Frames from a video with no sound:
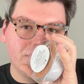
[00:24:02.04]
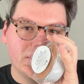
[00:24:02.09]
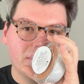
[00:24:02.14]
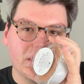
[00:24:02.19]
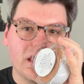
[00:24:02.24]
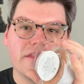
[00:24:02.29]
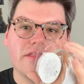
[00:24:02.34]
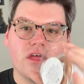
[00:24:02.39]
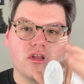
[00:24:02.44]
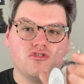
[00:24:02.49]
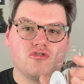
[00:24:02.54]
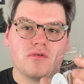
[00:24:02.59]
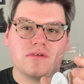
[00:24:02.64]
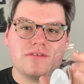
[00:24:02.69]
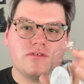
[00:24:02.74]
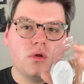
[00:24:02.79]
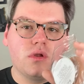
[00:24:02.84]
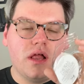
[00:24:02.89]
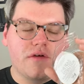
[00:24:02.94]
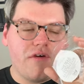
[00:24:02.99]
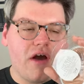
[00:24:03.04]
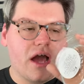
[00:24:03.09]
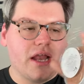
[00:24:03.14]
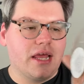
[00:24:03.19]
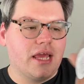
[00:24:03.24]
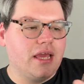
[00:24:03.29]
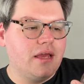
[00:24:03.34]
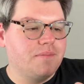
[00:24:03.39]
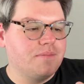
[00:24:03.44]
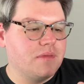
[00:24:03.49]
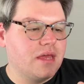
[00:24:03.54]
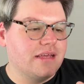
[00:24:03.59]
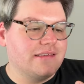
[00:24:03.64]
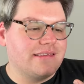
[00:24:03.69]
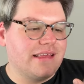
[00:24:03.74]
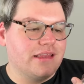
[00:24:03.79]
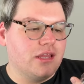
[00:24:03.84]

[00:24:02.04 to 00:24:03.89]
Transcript: Like the drizzle of honey is a